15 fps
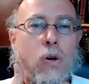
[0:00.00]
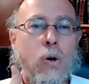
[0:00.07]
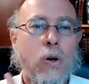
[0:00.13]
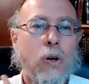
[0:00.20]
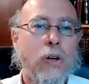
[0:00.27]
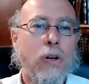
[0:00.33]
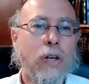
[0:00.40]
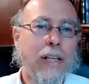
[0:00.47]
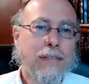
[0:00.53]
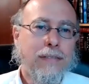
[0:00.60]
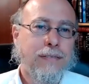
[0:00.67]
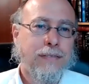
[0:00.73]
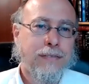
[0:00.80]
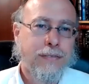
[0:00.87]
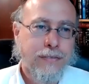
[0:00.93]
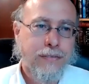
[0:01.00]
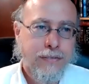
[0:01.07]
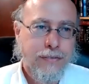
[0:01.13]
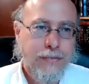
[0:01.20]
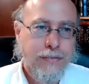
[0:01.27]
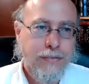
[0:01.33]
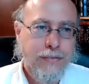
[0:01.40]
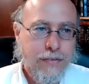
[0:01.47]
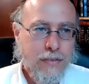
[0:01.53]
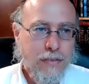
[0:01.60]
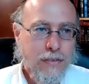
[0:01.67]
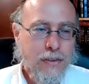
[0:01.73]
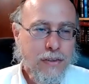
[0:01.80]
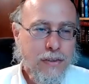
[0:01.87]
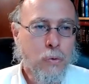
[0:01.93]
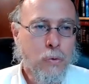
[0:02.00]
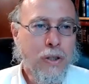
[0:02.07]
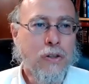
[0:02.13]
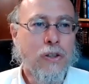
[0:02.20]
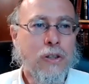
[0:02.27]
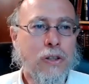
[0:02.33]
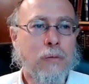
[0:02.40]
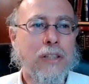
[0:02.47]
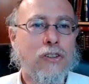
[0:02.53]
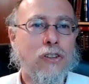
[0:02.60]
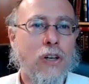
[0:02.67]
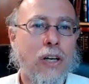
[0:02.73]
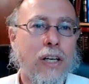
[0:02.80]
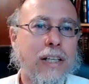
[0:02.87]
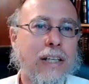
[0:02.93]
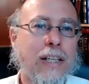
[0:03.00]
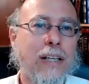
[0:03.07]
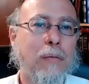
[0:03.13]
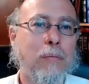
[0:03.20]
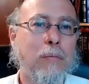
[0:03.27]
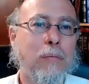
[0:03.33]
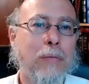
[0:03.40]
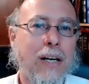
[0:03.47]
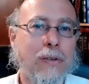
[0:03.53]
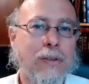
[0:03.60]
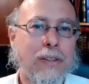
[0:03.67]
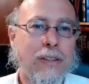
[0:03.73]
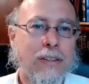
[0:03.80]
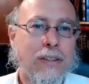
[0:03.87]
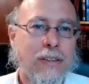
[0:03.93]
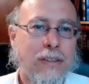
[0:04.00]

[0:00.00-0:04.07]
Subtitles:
Or we could be talking about